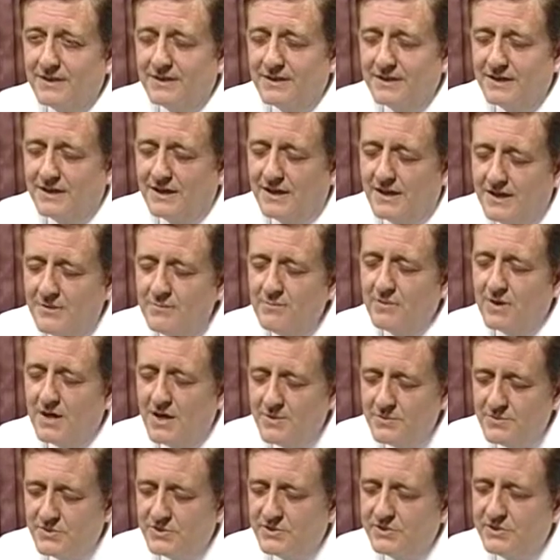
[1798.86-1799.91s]
Yeah,
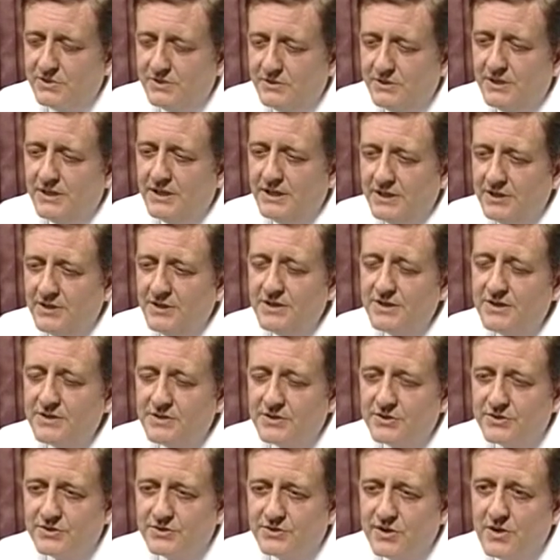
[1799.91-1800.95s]
I'm still hearing
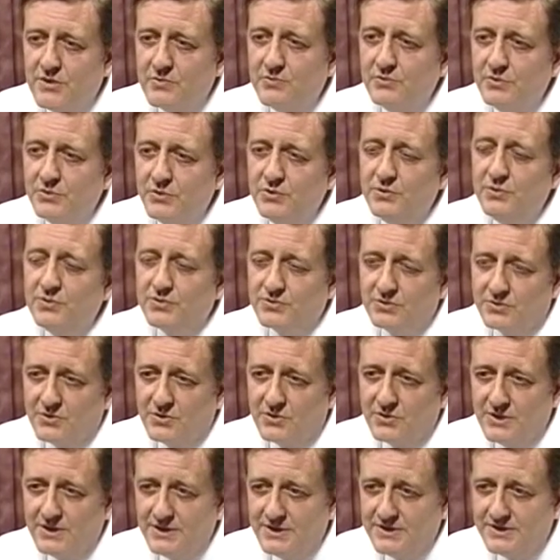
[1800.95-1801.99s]
some new
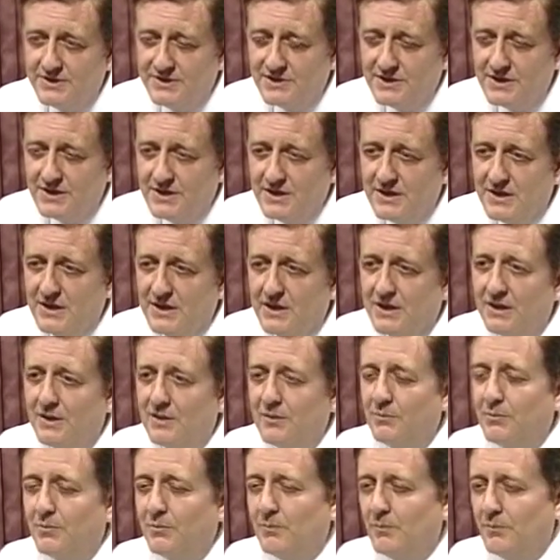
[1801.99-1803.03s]
stories,
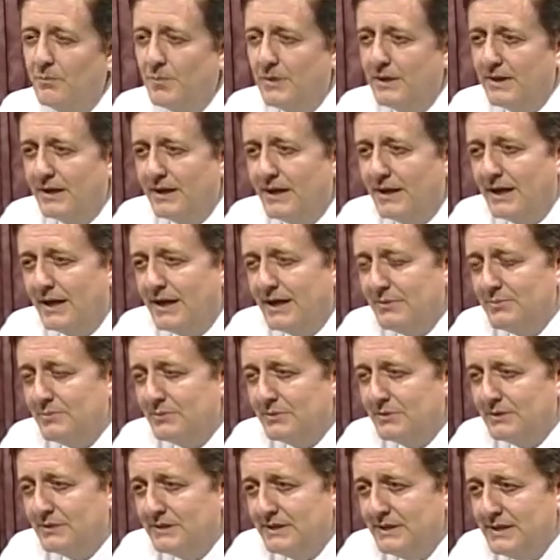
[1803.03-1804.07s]
but I
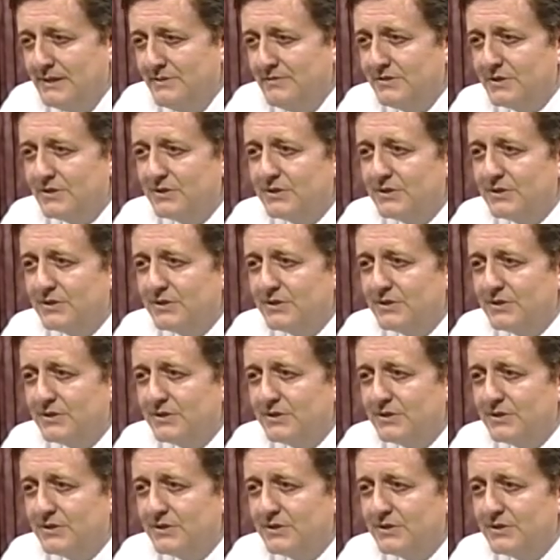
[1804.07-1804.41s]
believe that